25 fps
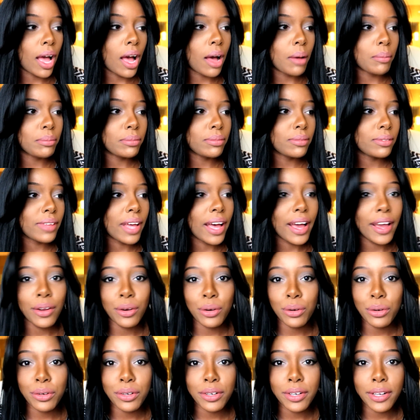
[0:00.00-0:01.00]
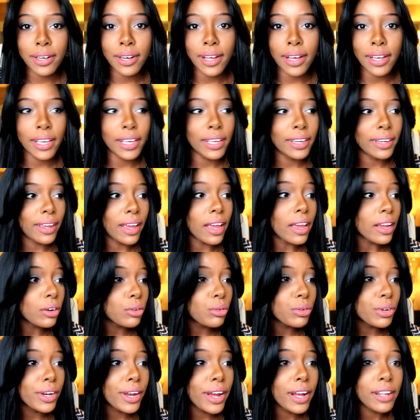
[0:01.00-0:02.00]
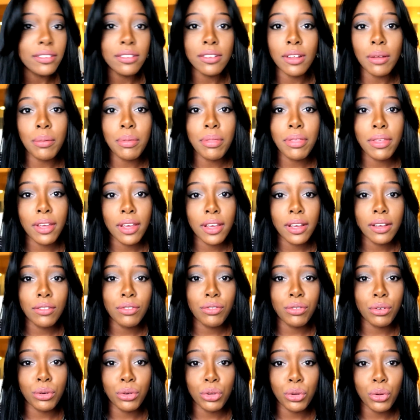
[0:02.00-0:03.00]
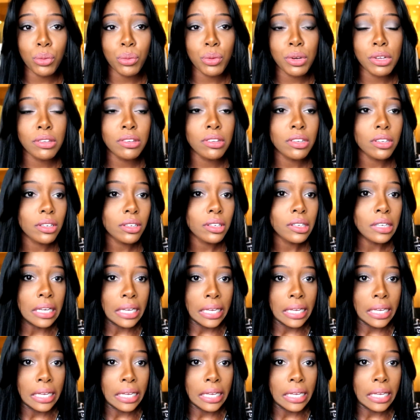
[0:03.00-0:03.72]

I'm tired and I get angry at something for no reason.